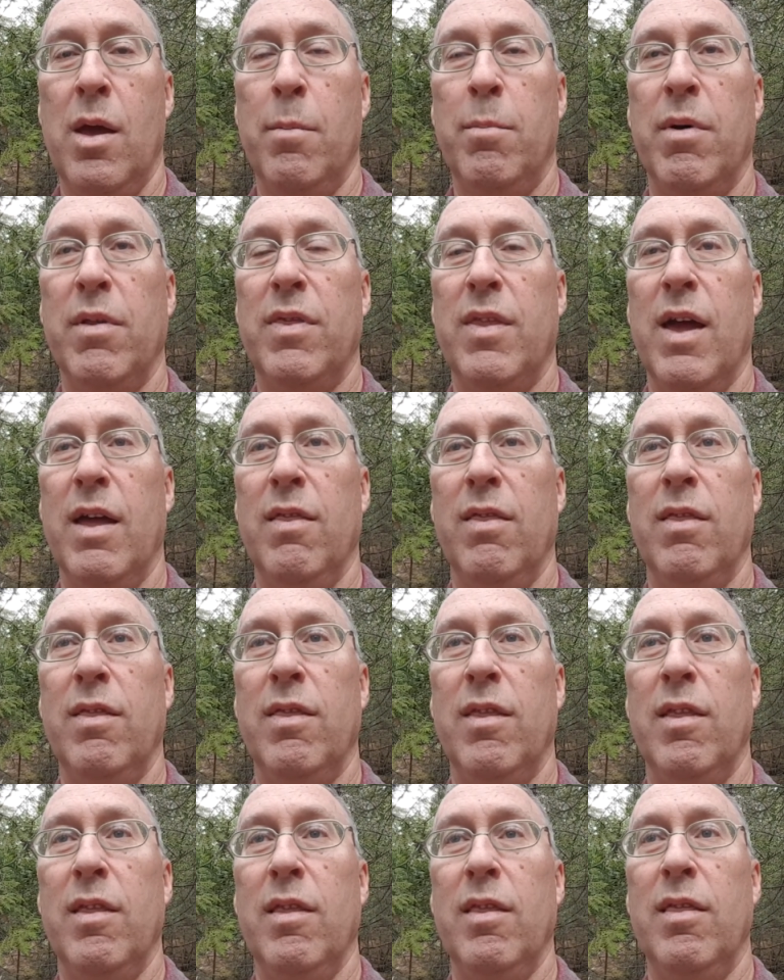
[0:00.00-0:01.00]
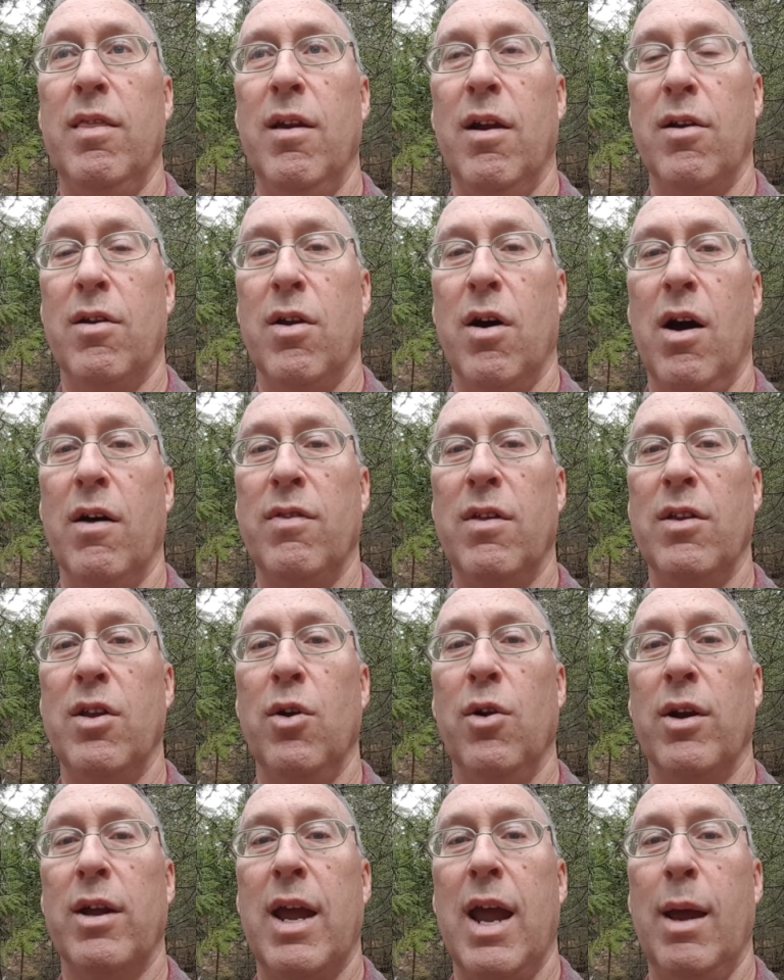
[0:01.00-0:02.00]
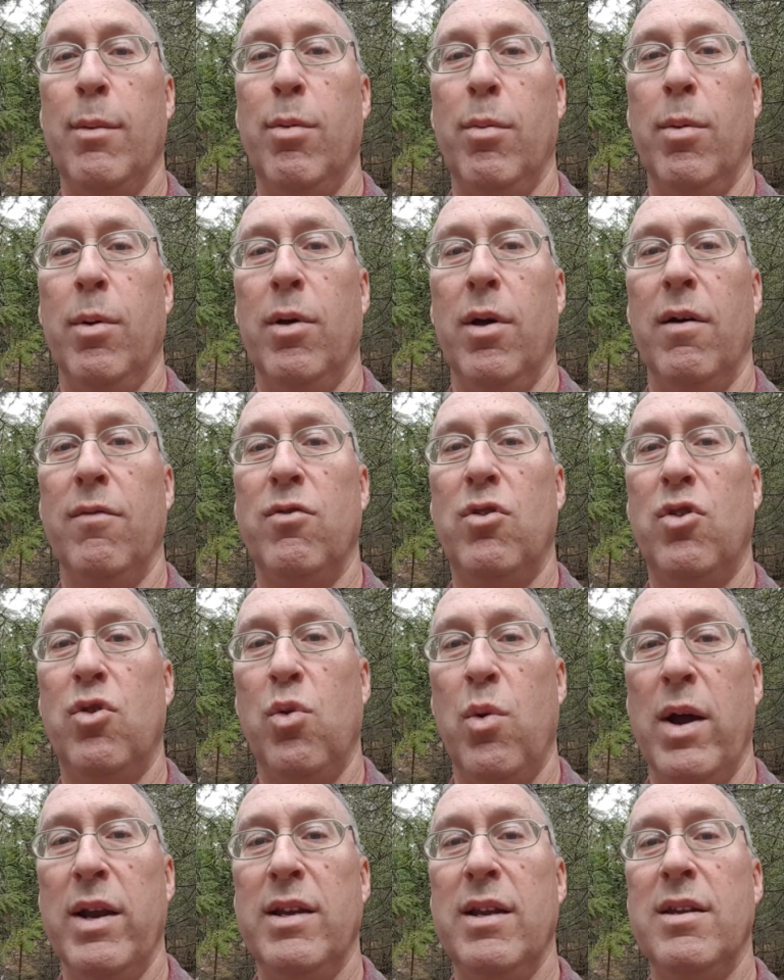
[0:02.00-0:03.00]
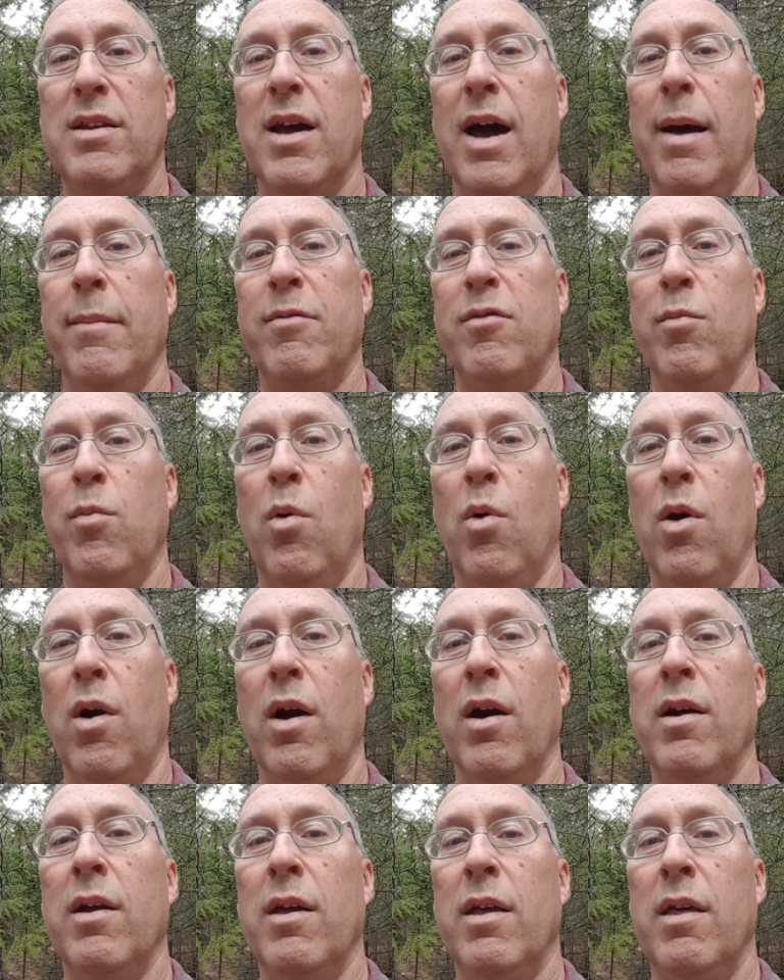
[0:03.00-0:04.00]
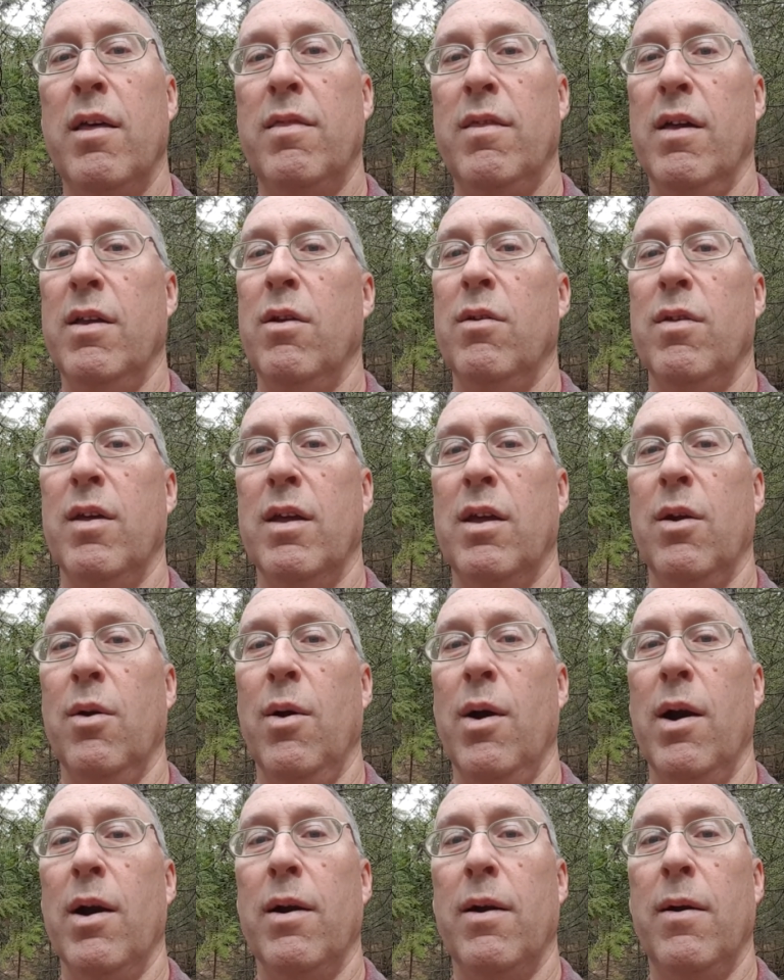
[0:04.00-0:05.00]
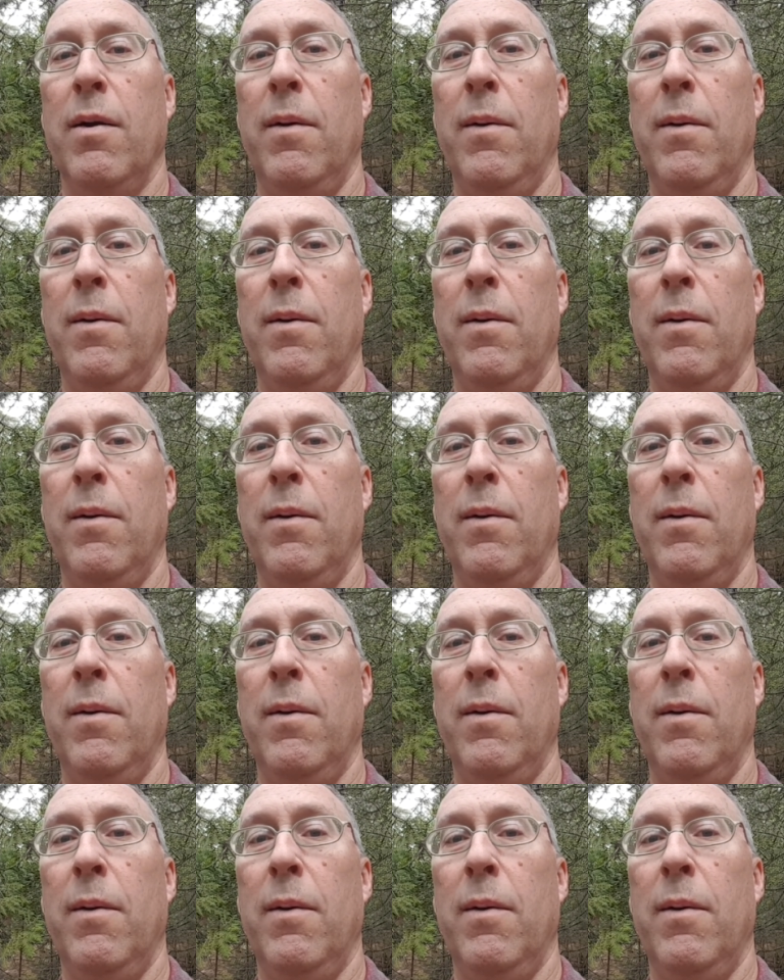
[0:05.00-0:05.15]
but then they're taught that you are capable of 20 times more than you think you are.